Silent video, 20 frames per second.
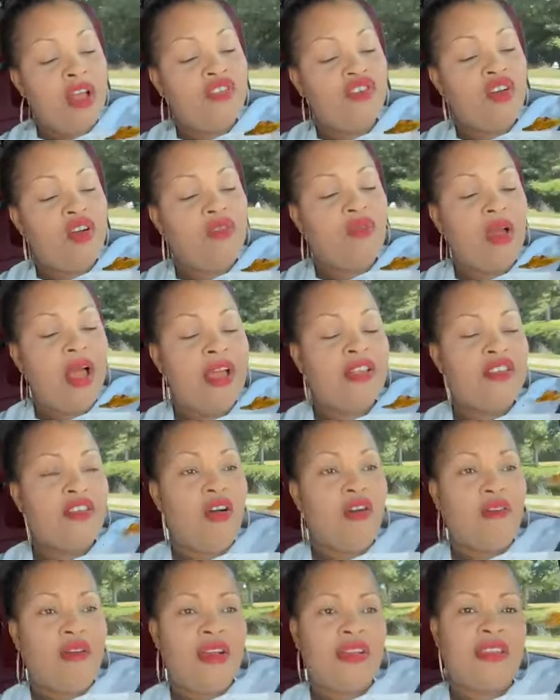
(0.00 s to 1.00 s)
I
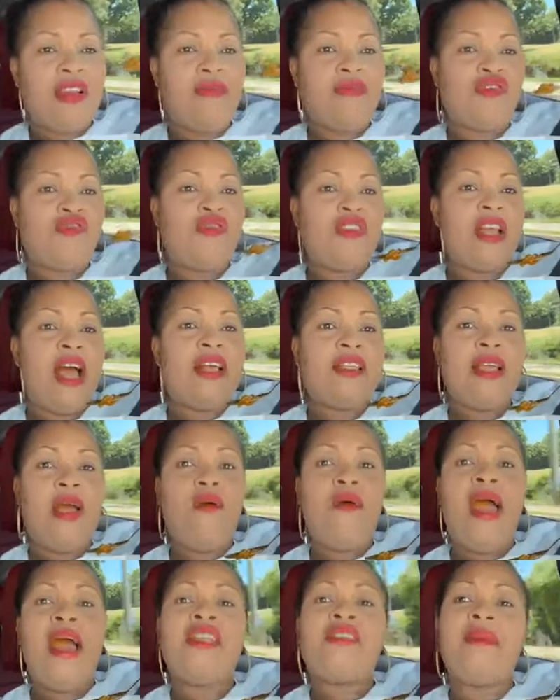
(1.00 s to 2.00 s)
saw Gresham Street. I said,
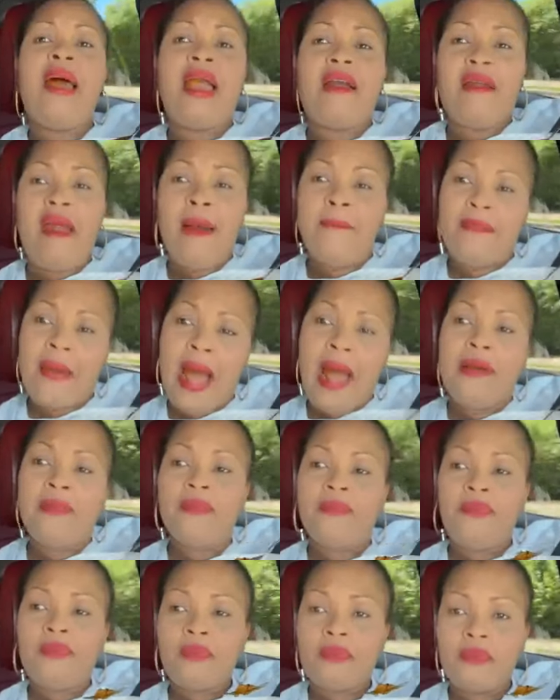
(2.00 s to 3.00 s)
where is my grandpa?
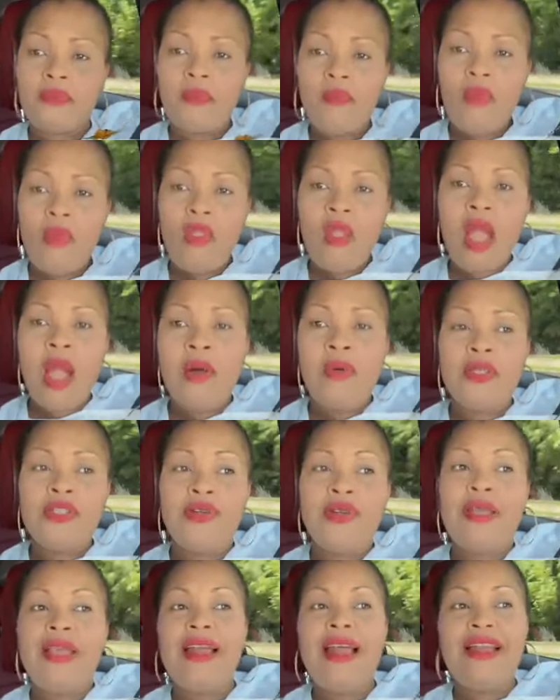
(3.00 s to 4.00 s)
I was
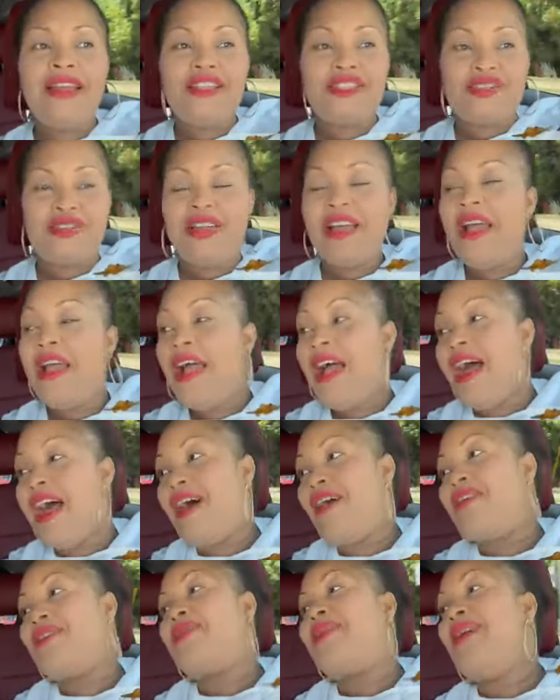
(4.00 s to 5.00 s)
looking at the street.
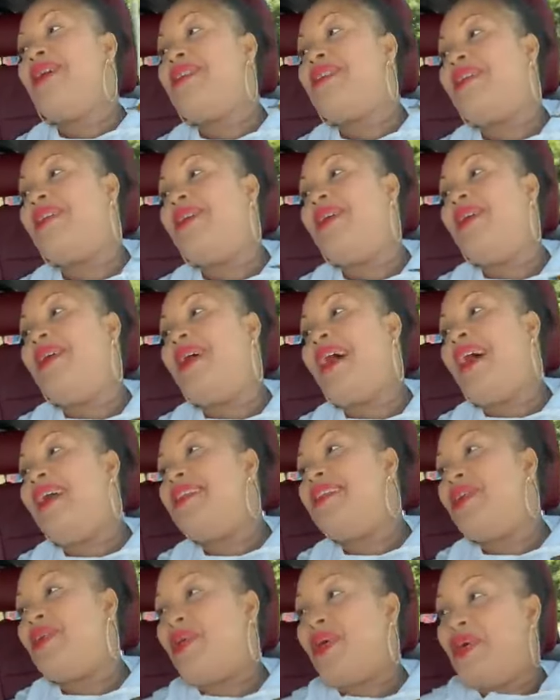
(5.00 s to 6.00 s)
I was going to
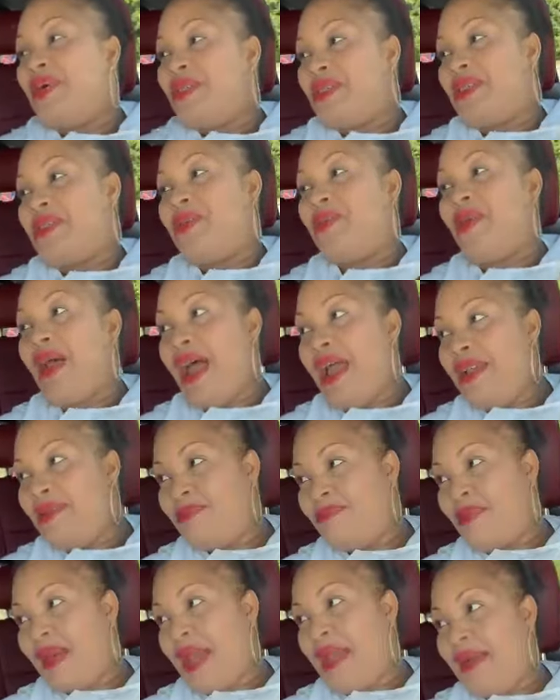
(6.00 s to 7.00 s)
Auntie Rose, right
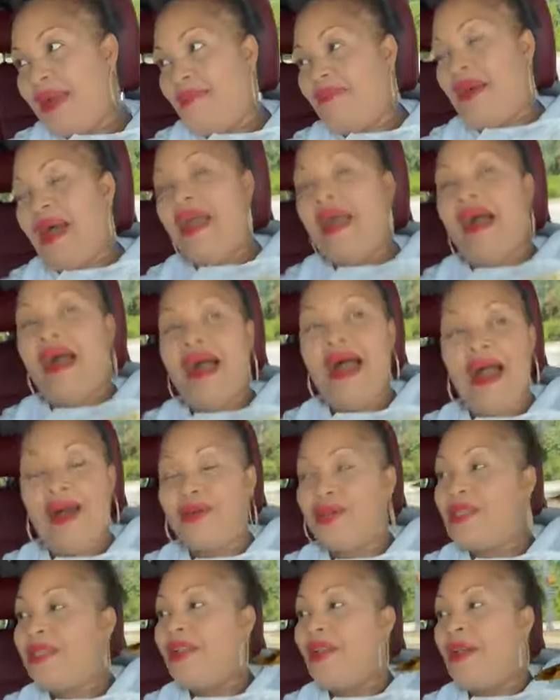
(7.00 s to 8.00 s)
by her house.